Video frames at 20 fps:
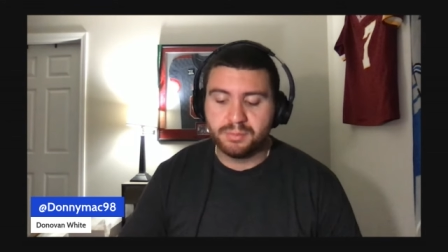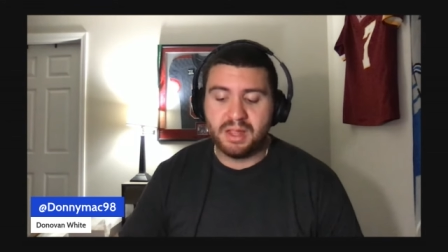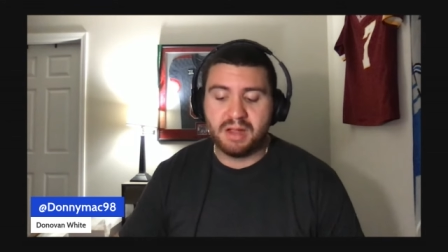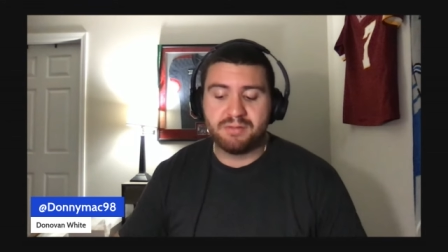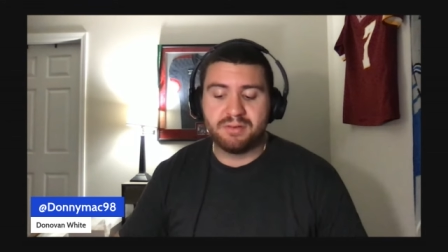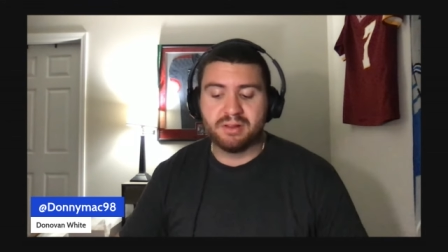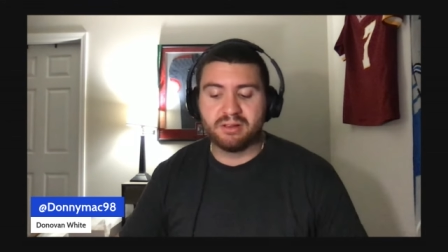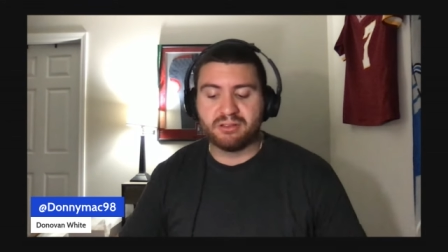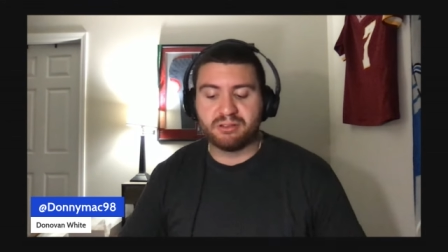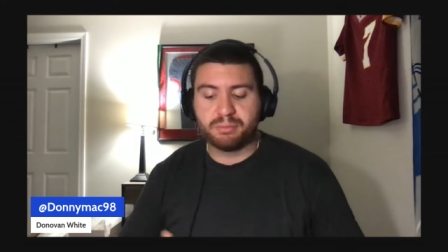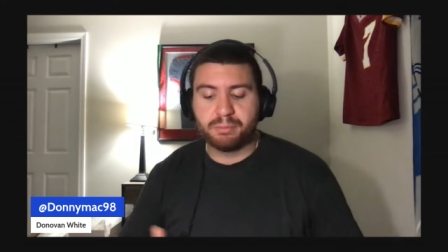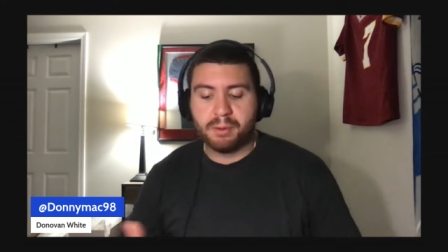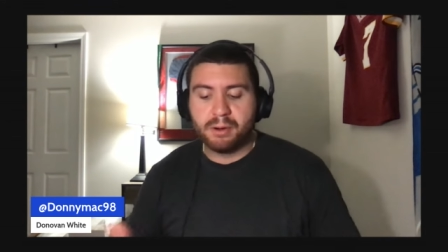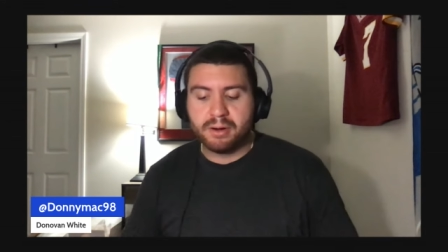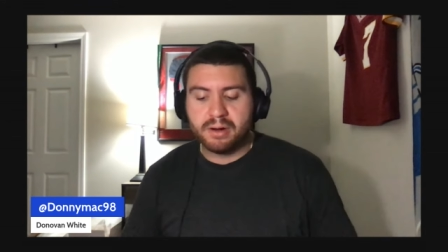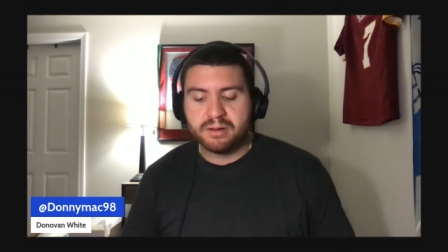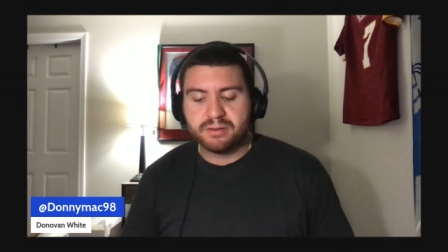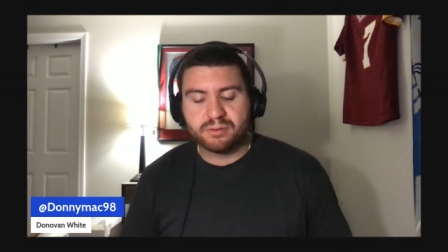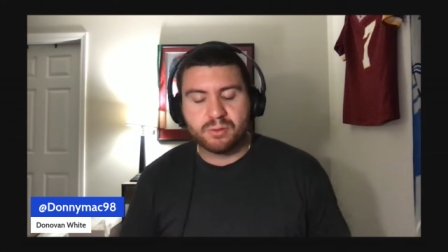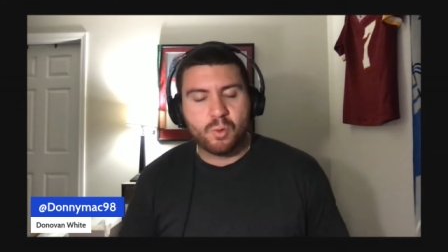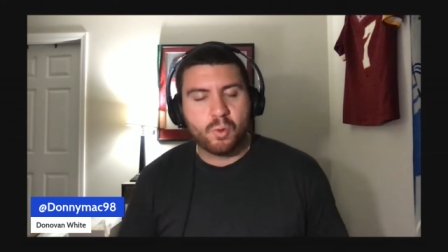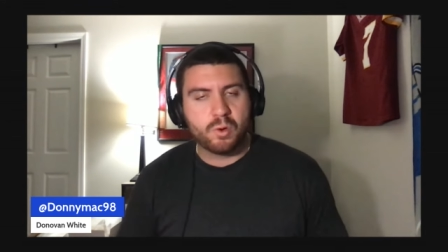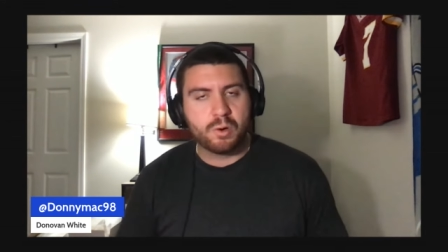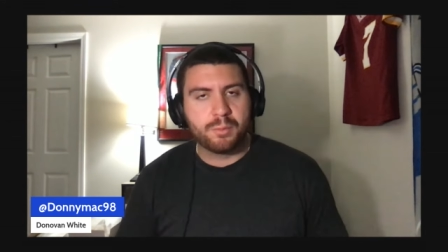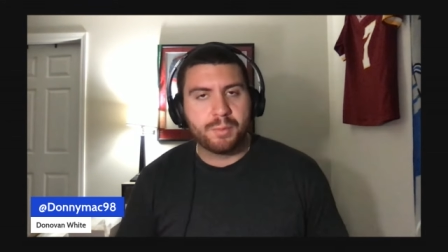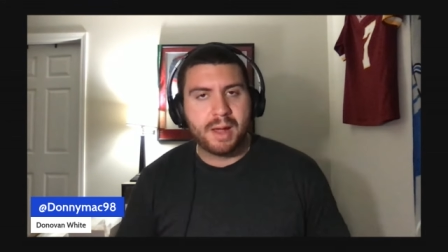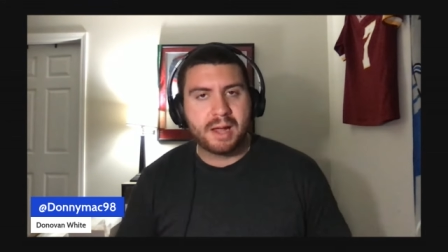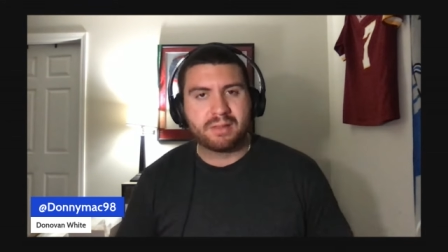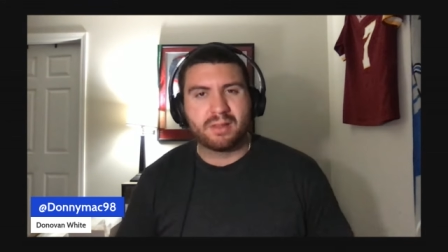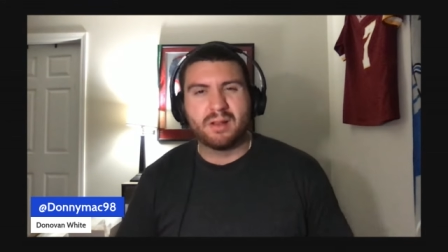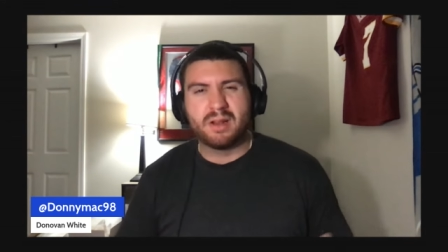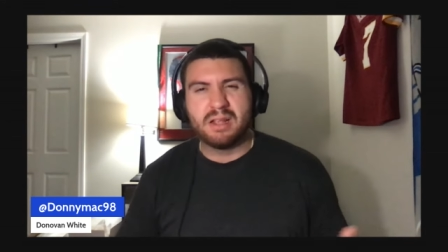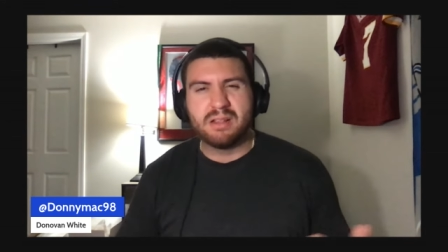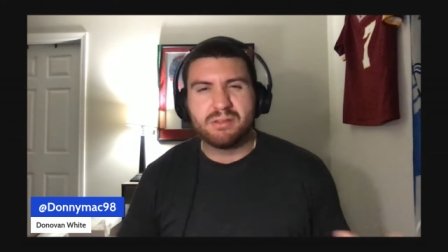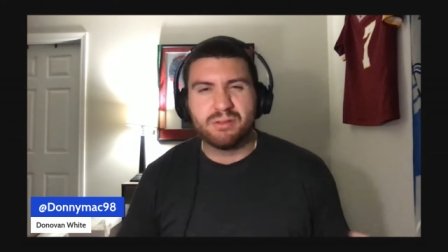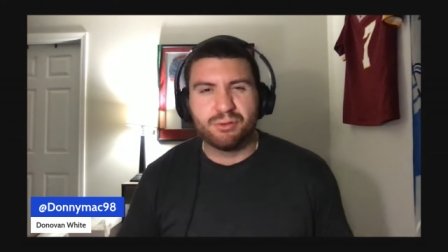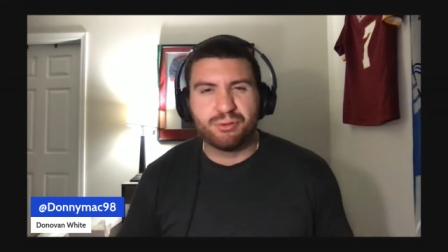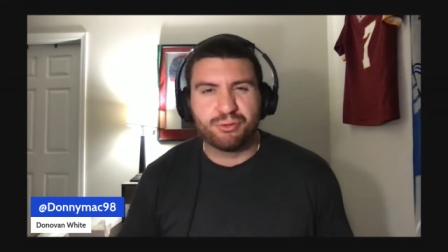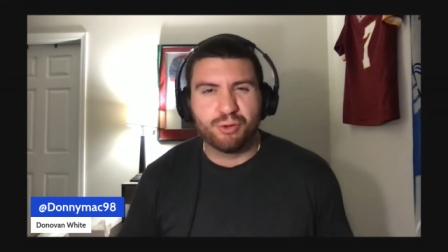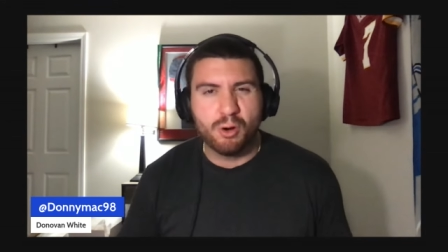They have an experienced quarterback that needs
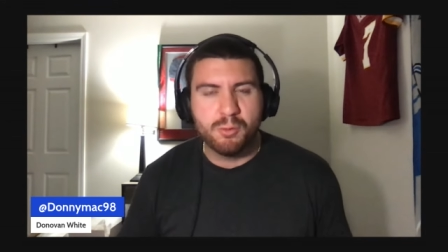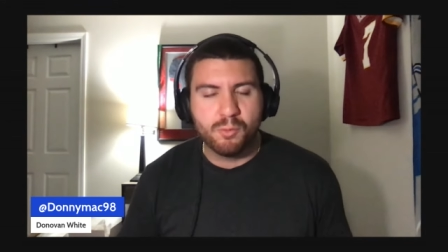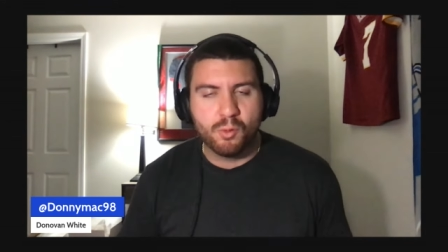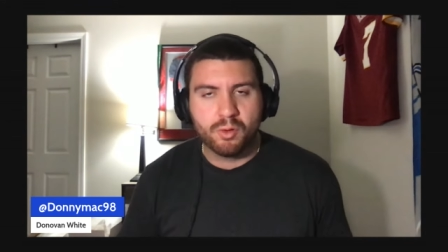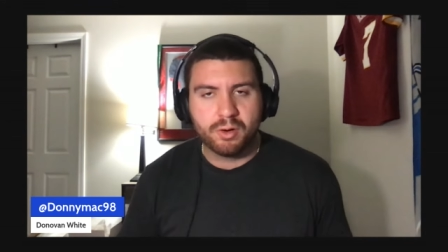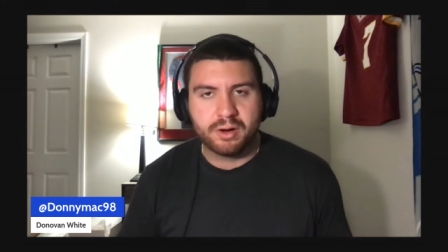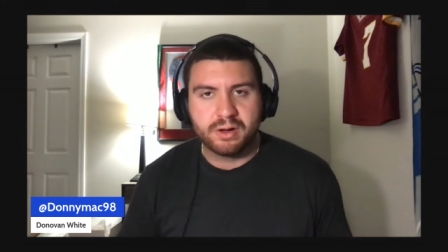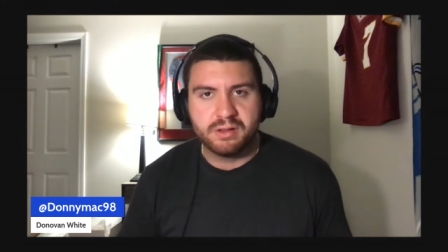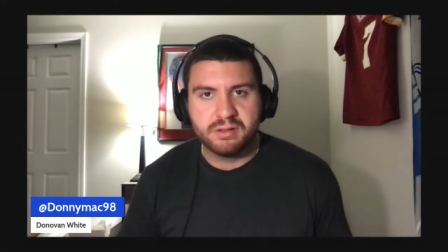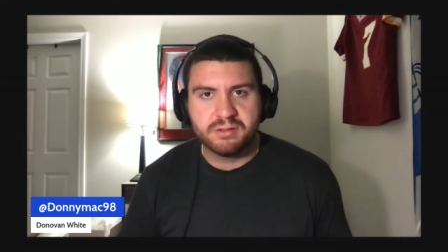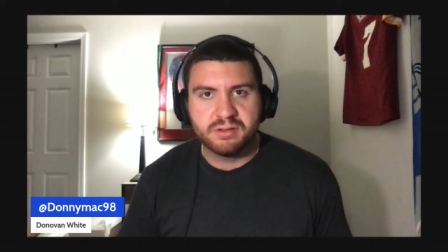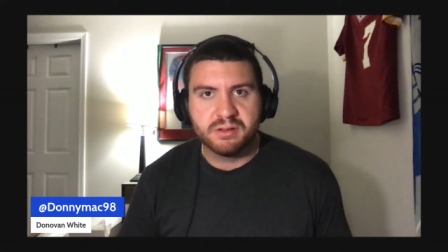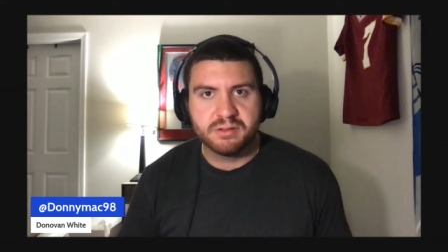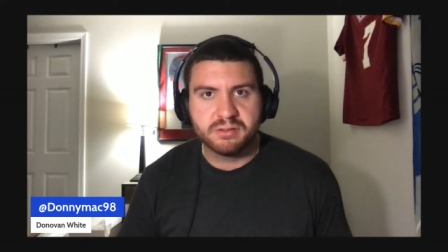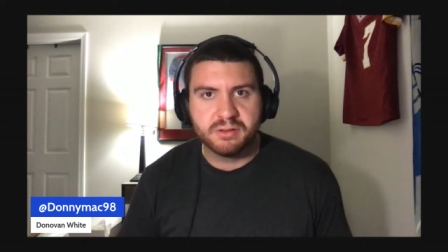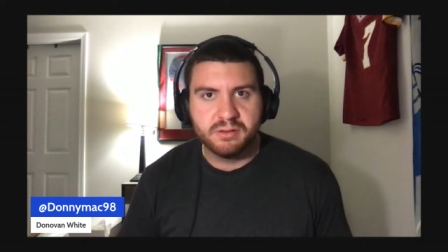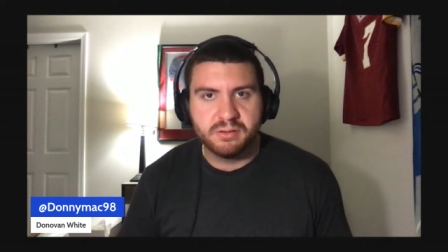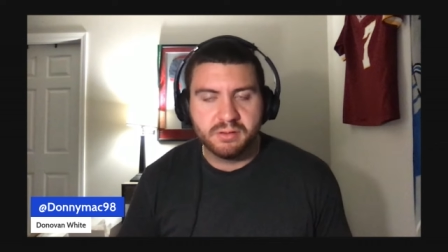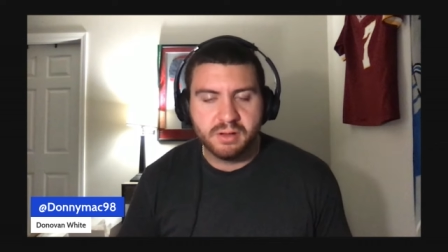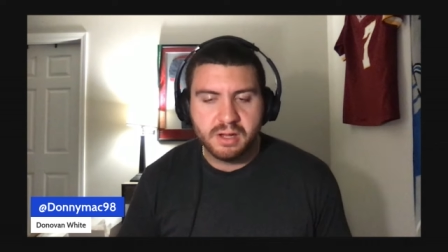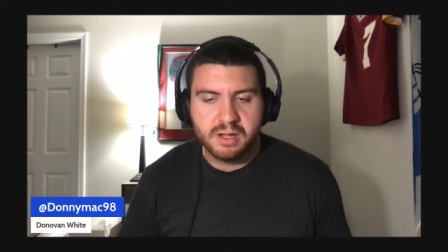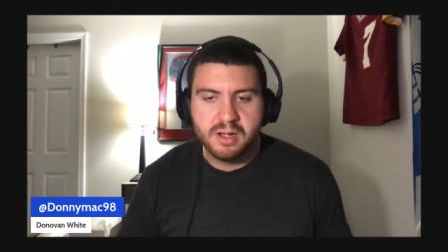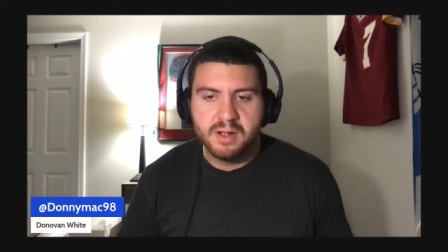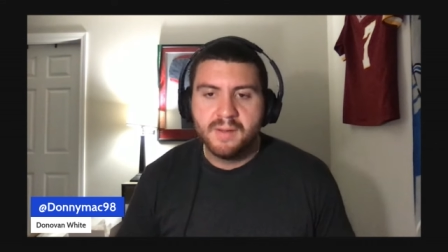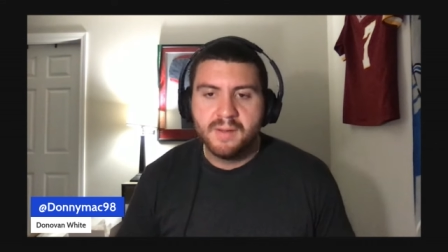to show more consistency,